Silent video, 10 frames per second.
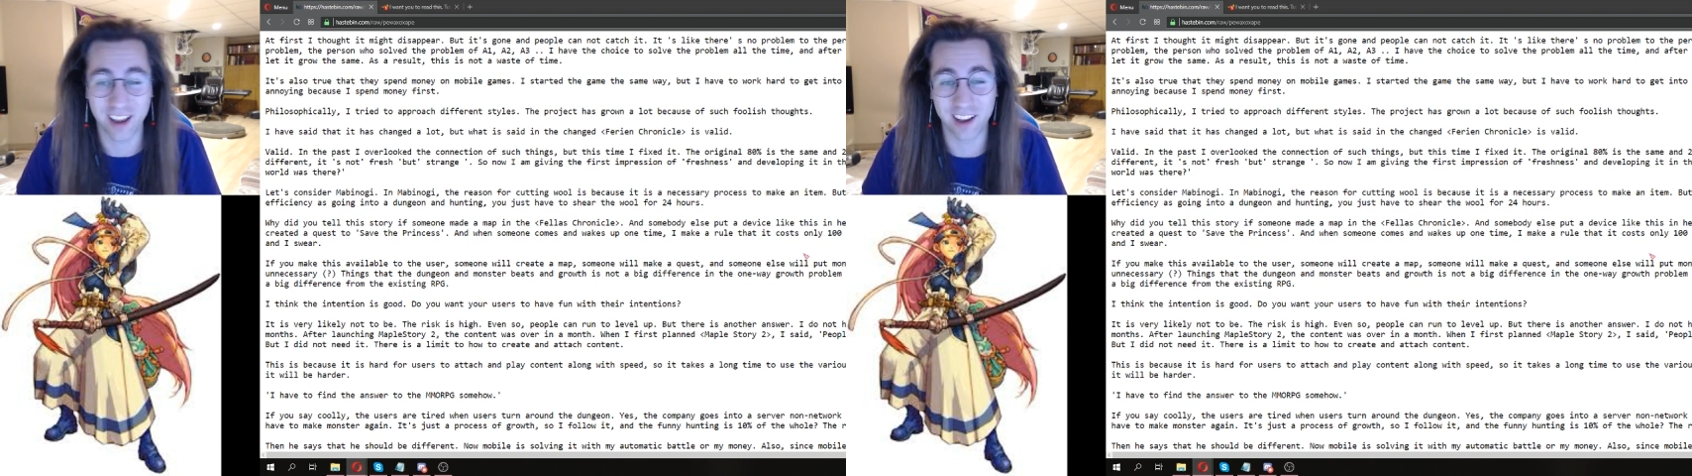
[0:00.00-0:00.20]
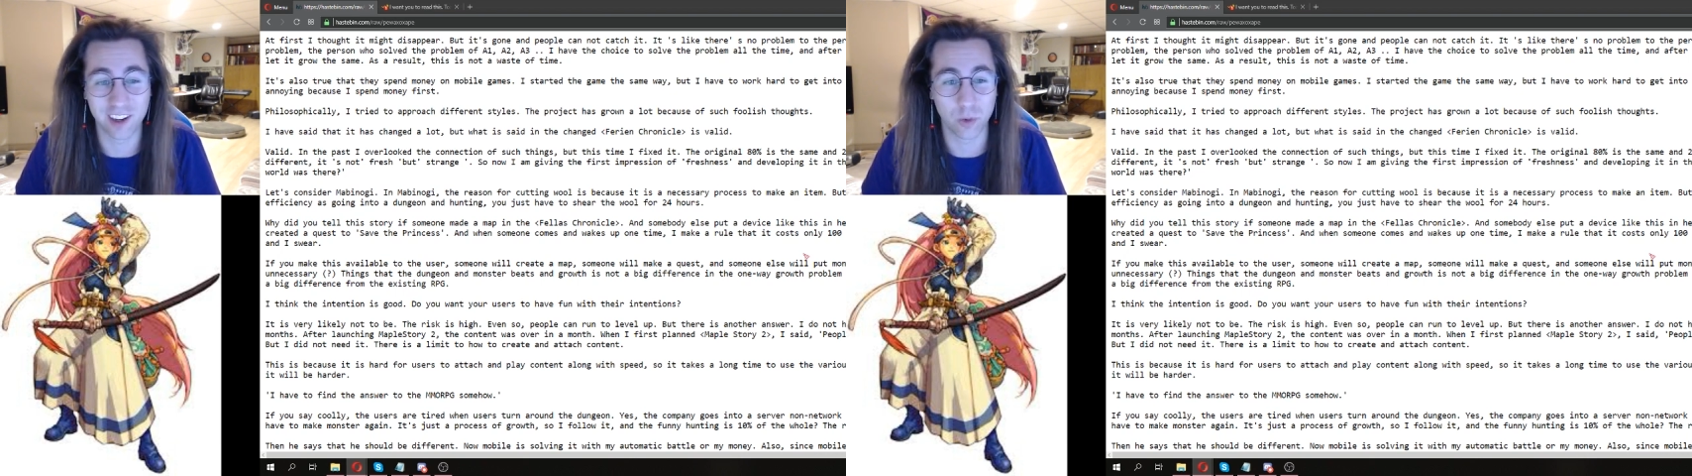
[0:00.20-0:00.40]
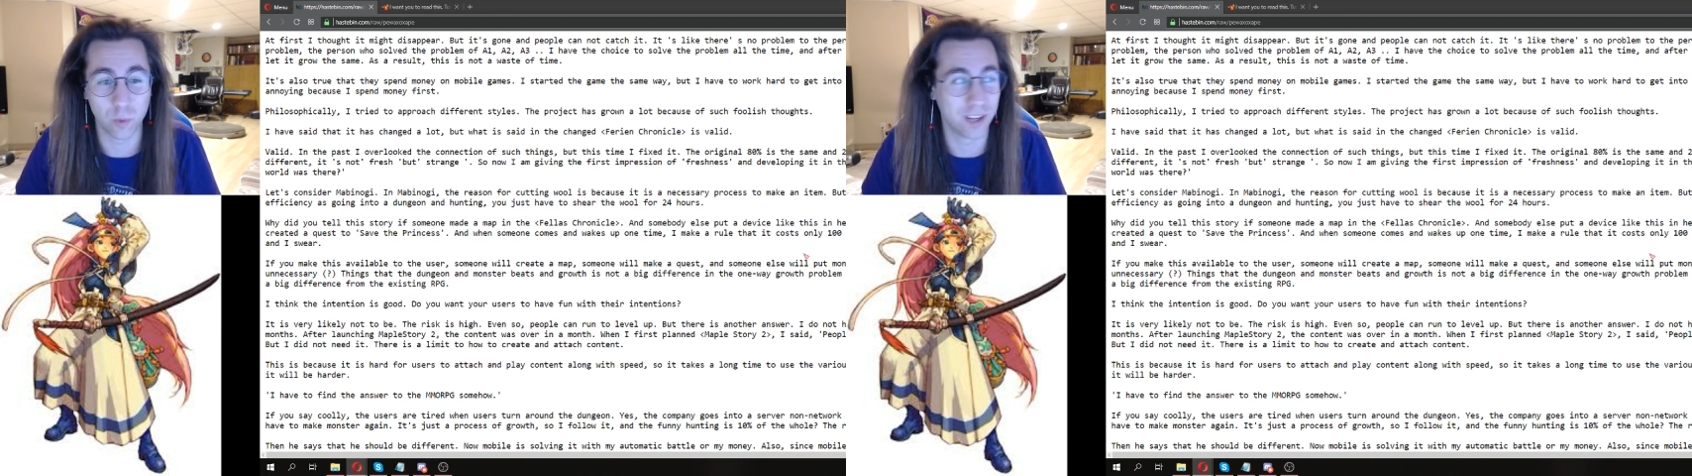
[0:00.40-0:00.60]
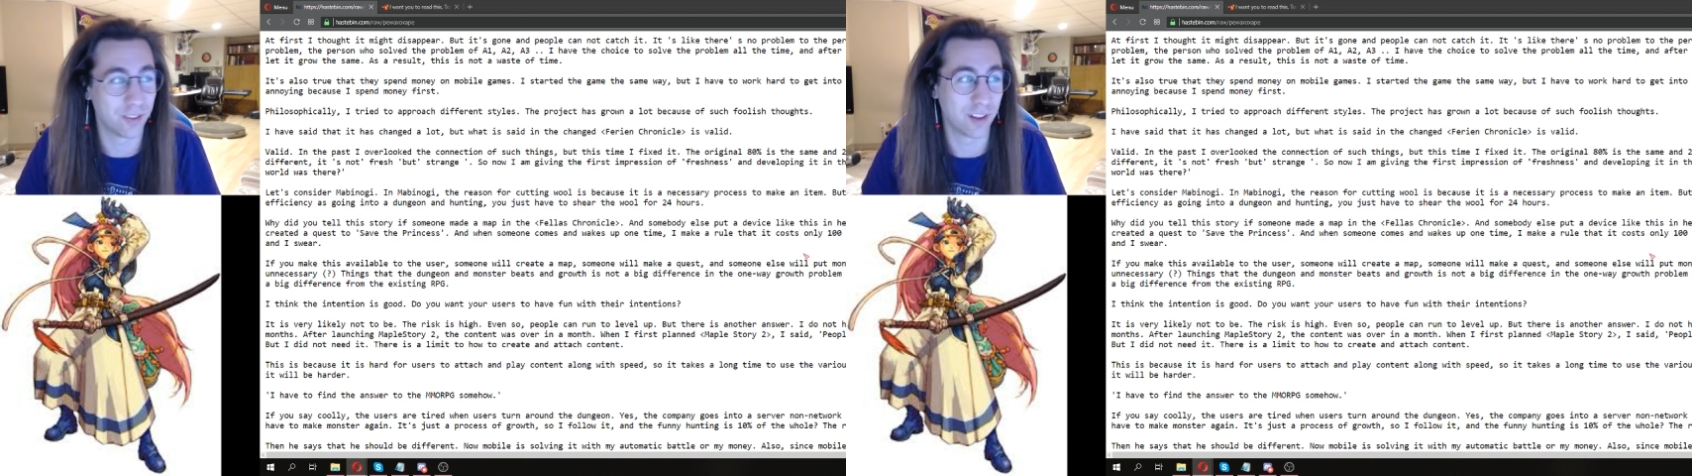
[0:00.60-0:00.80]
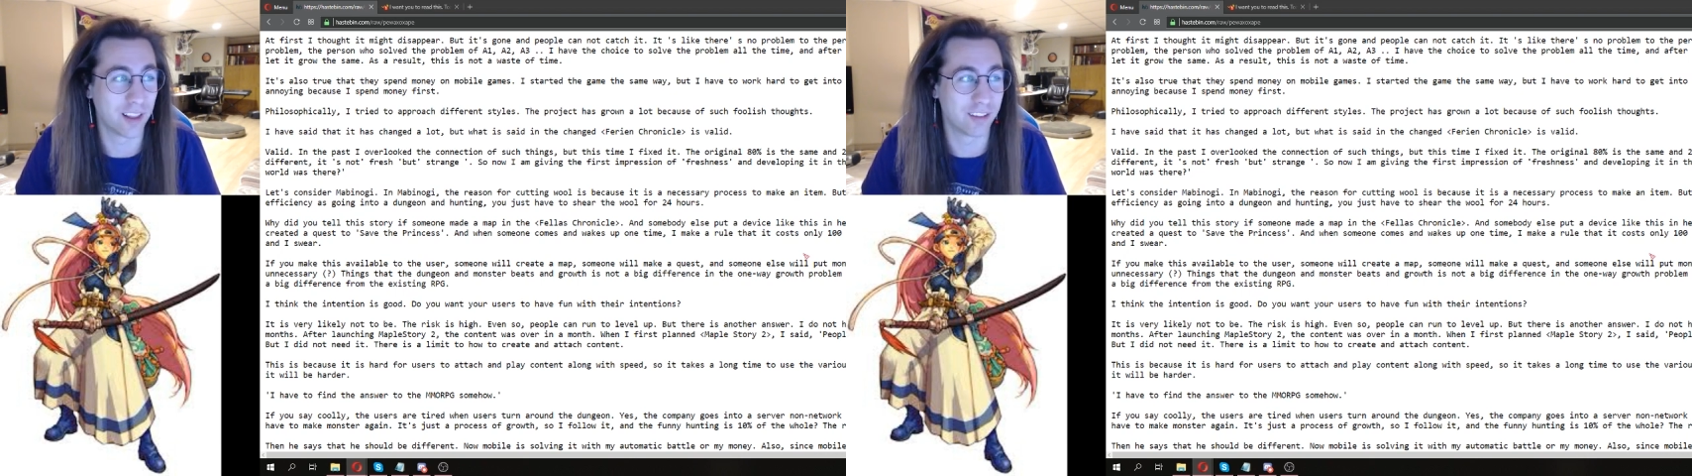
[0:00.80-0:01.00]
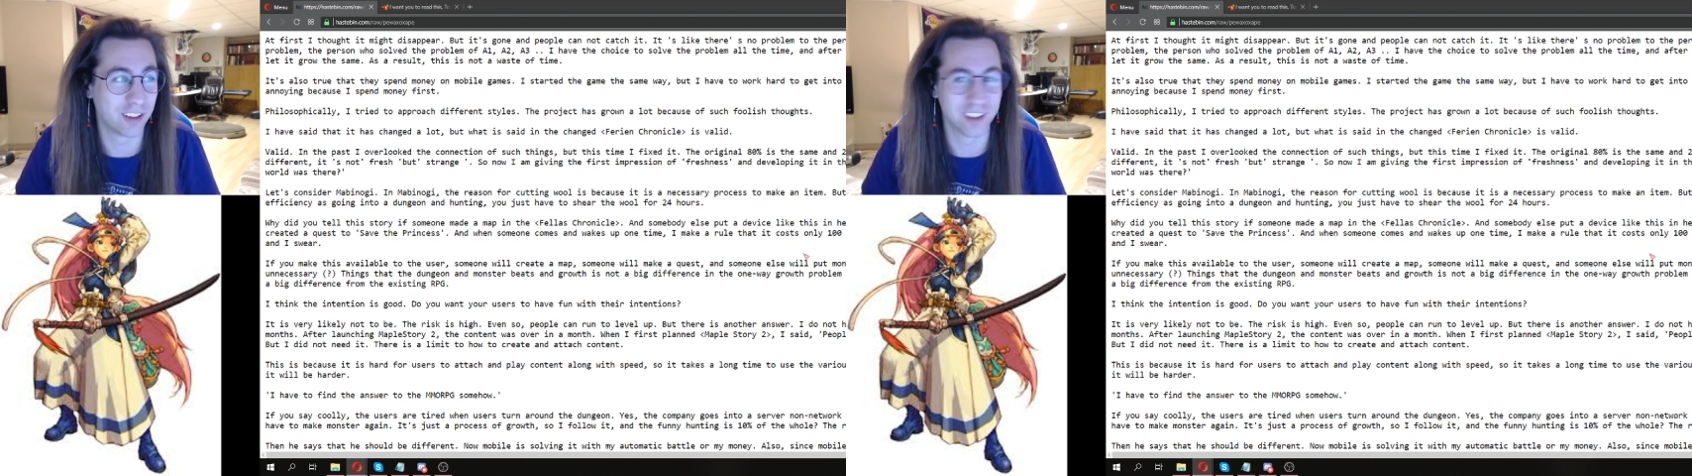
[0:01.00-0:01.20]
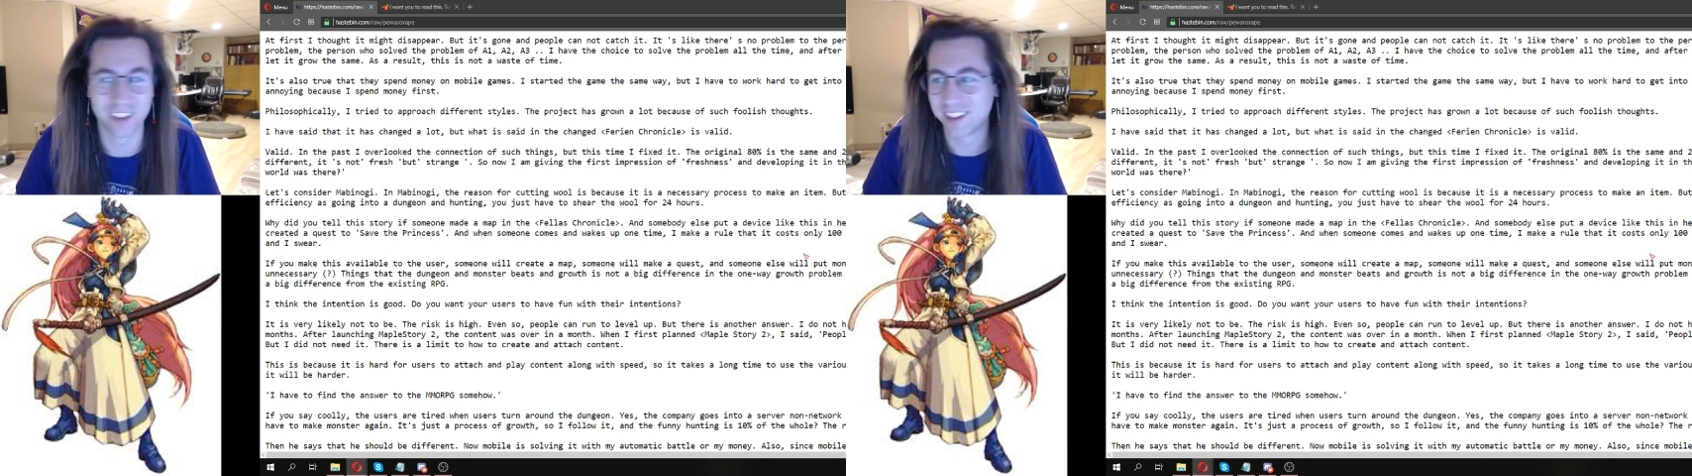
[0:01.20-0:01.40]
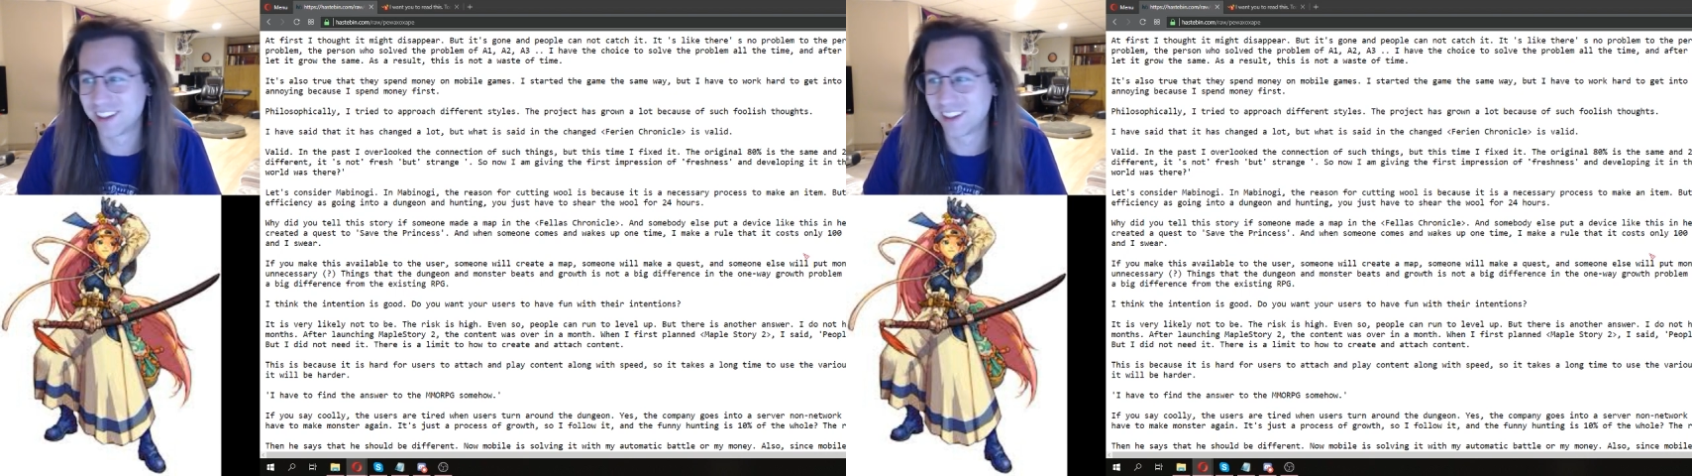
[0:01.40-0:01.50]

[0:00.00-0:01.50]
and you win the level.